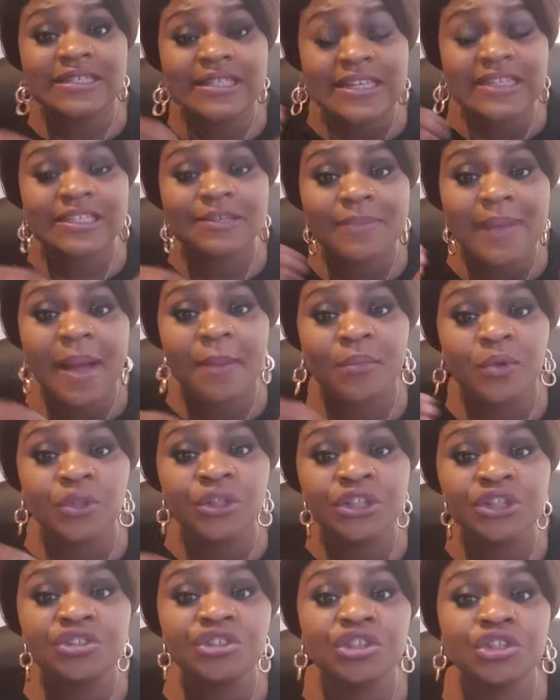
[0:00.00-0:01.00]
this man
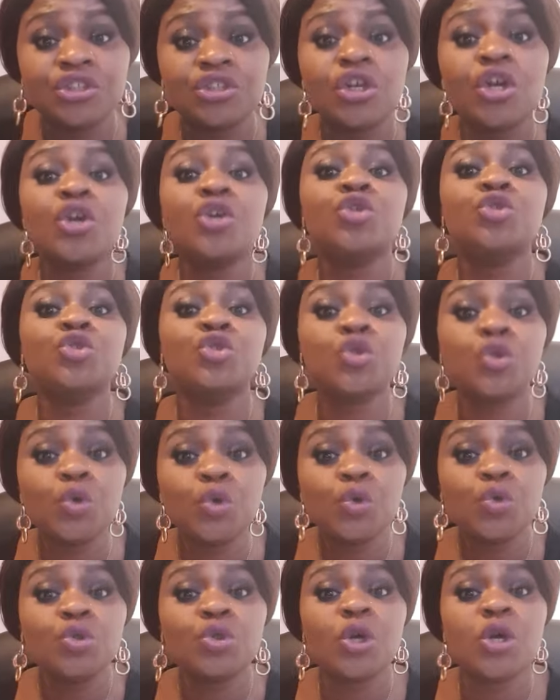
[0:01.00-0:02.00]
money rich,
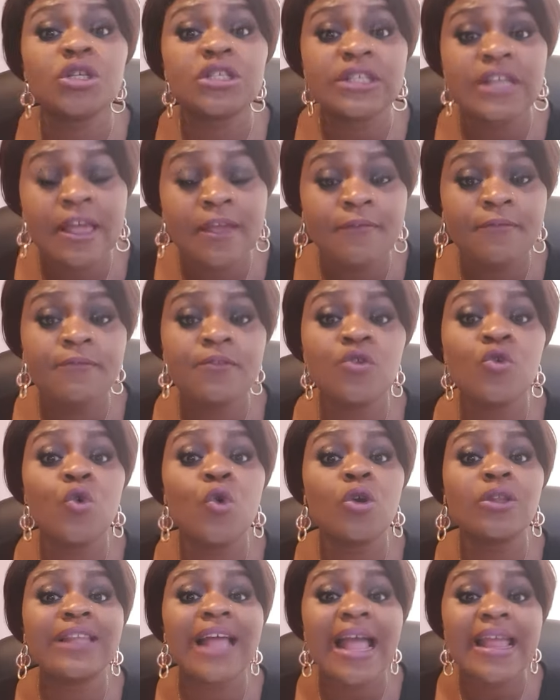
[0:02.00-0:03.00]
you yourself, you
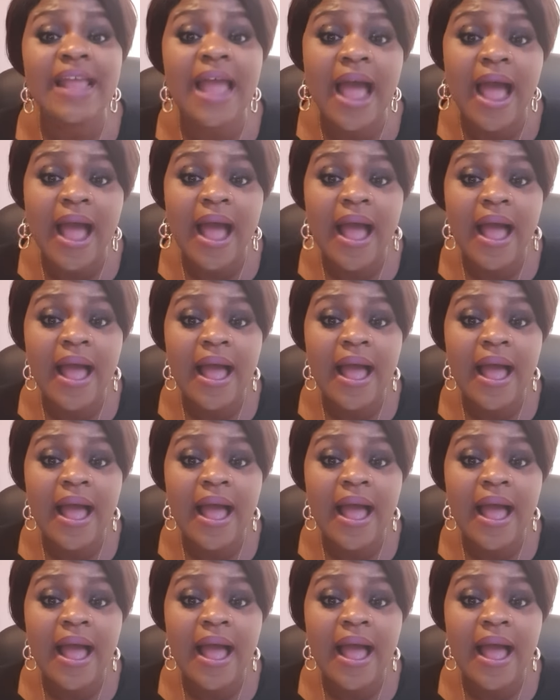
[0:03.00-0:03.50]
go tire.